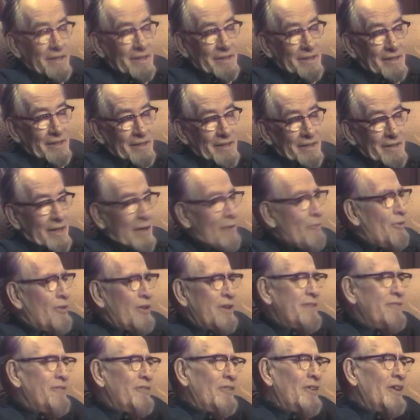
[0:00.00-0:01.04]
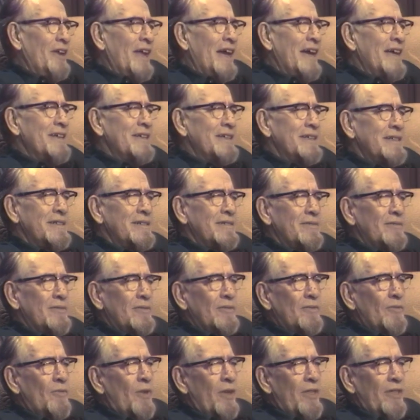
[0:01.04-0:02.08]
They won't even realize
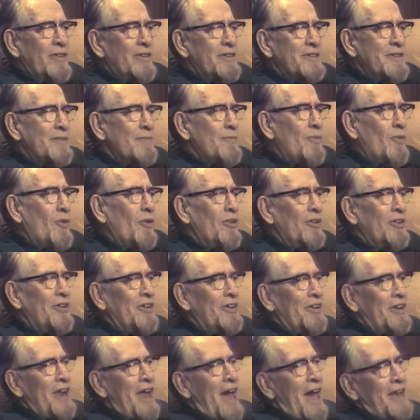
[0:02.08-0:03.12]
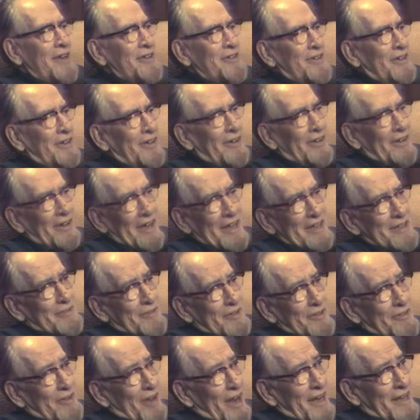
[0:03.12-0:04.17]
whether it's important or not, unless we
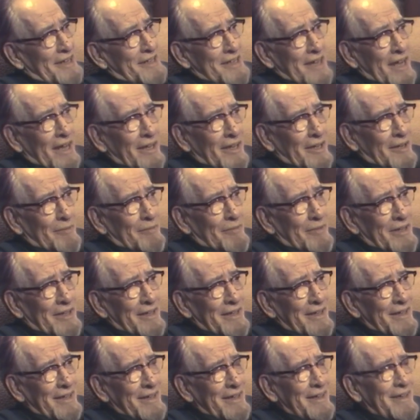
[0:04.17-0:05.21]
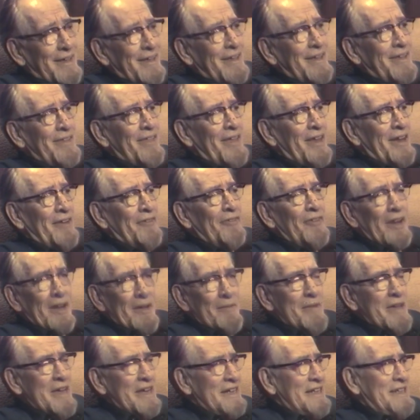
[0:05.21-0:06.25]
try to tell them that it really
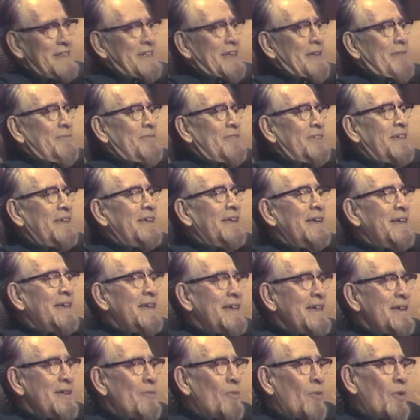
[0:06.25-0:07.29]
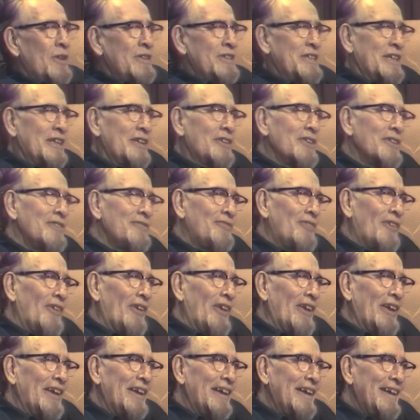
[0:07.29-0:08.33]
means something. What's it good
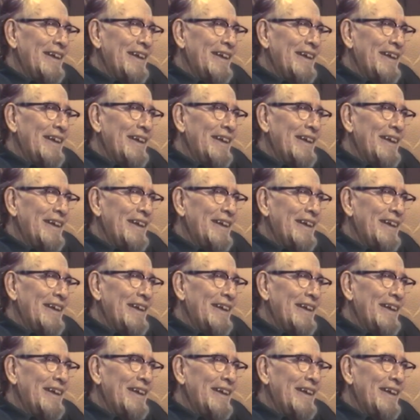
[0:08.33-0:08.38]
for?